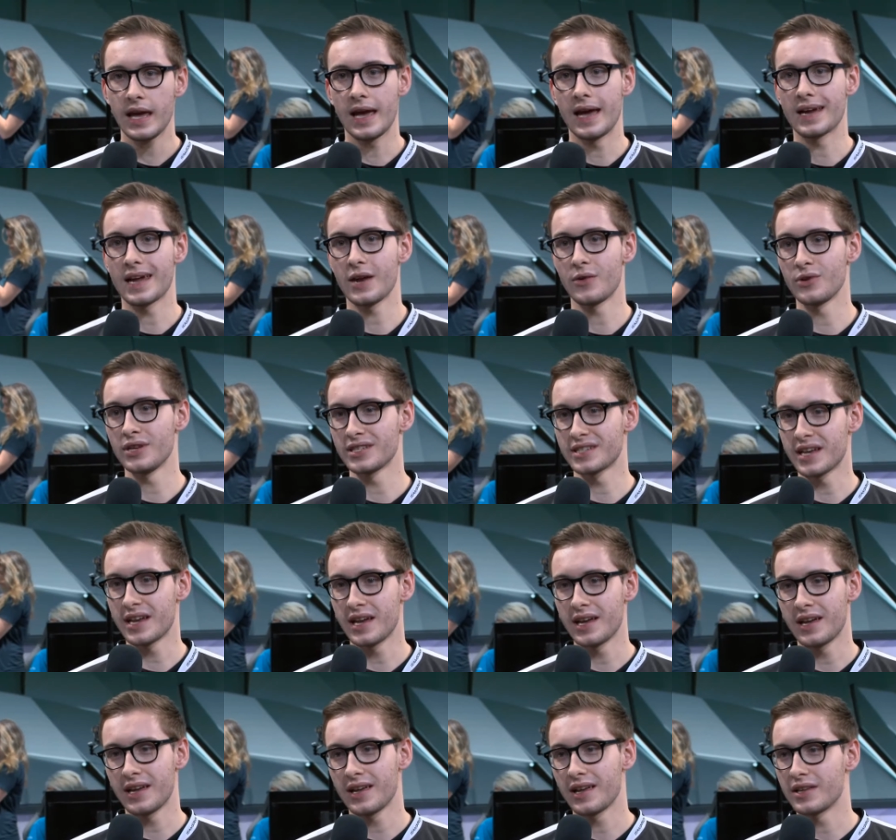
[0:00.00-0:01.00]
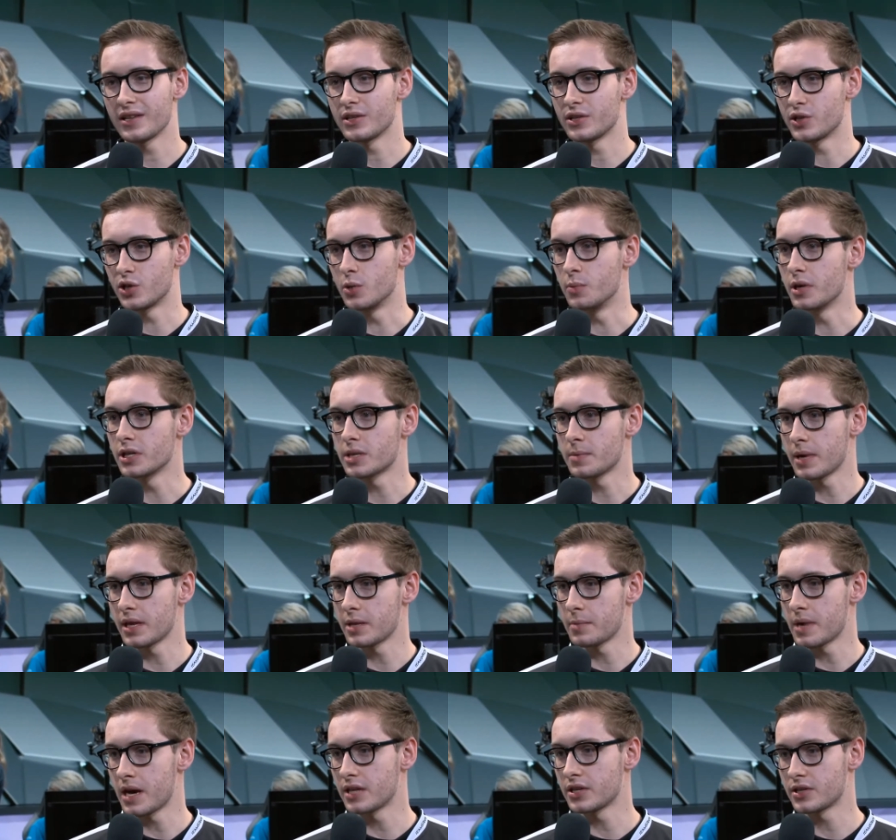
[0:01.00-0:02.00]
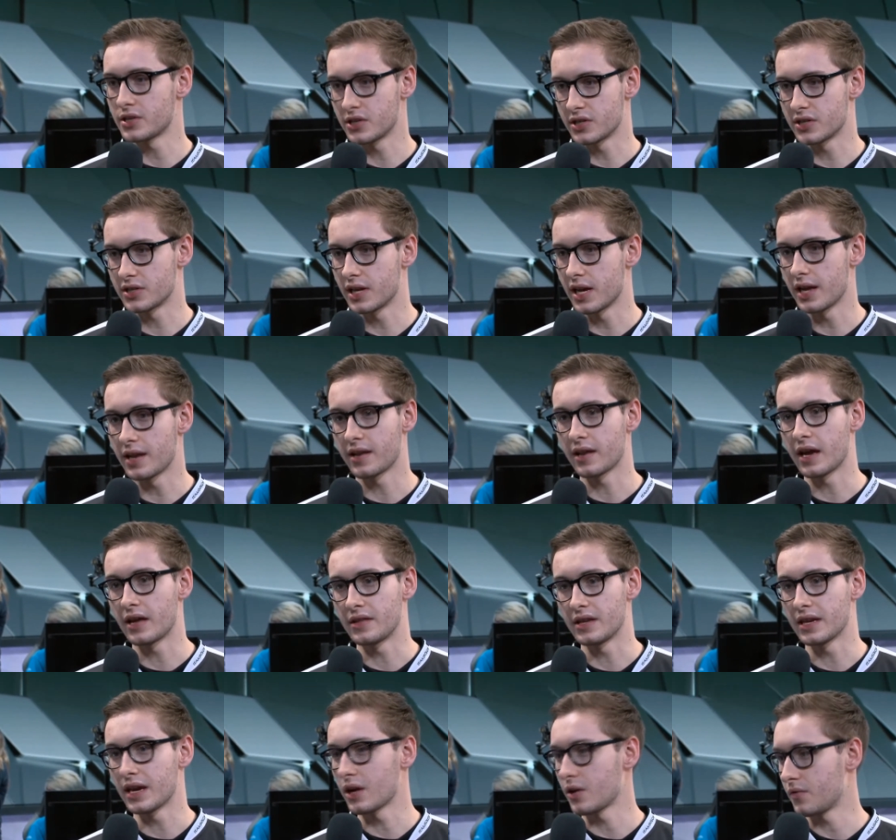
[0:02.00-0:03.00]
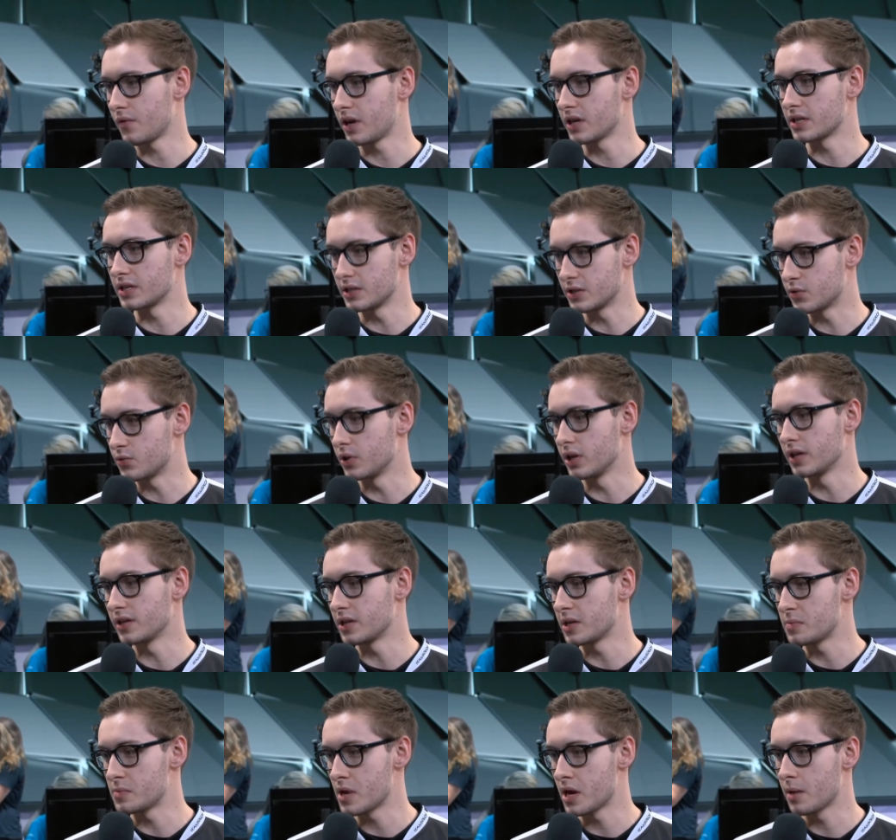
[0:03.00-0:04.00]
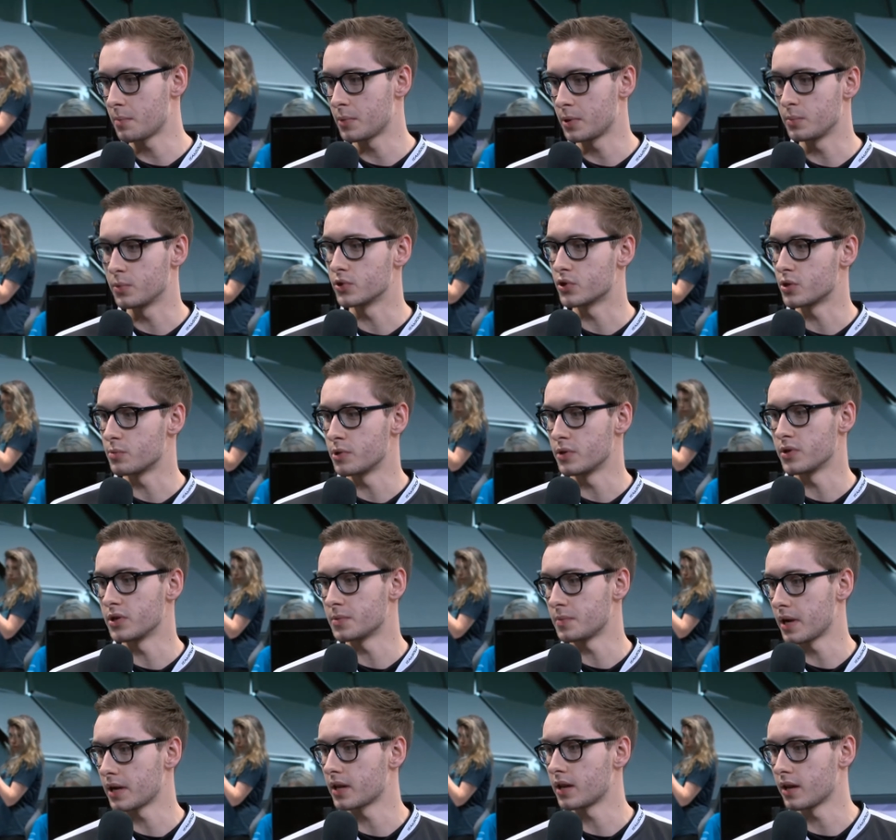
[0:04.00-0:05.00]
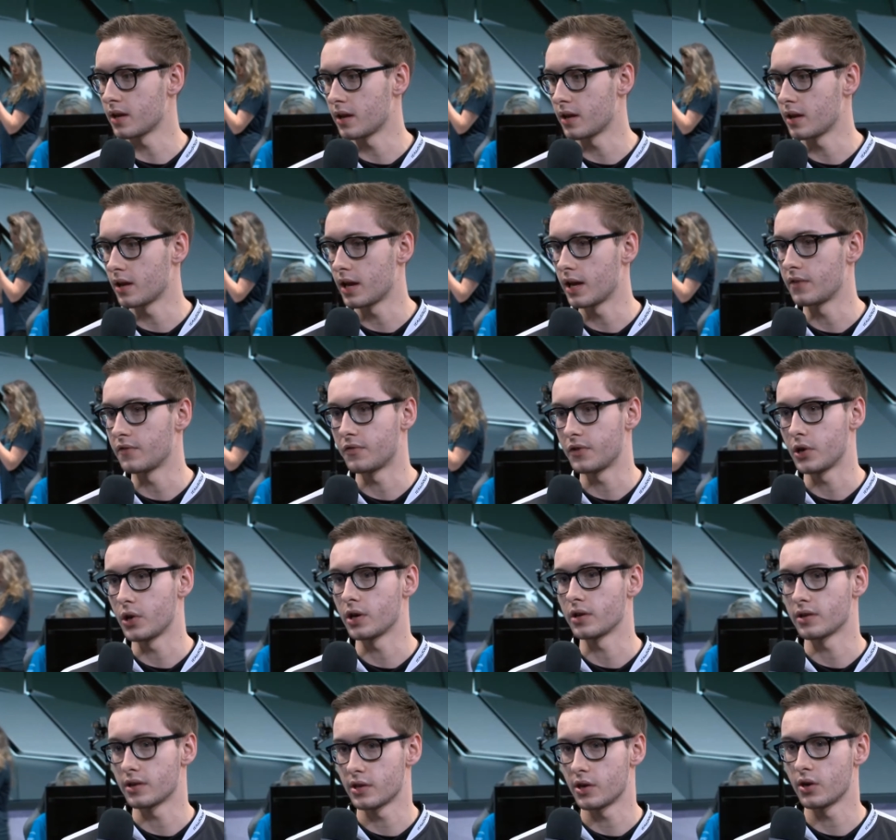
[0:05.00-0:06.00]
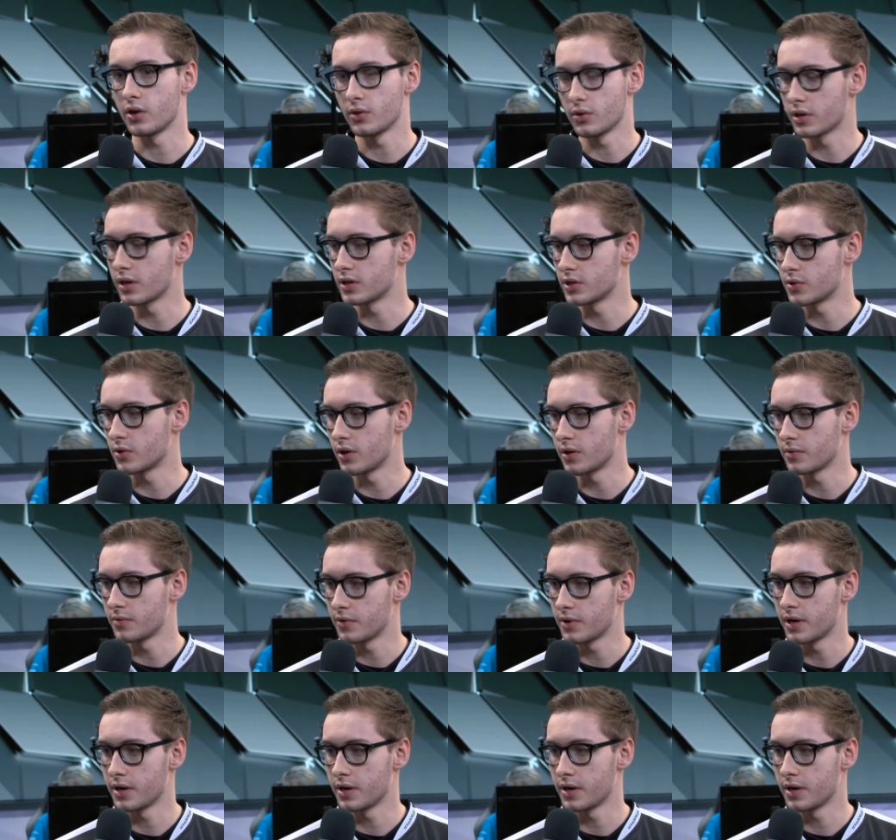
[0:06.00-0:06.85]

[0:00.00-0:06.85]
can't really say too much about the match, just that I think Echo Fox is really a team that people should be respecting and fearing. They are looking strong right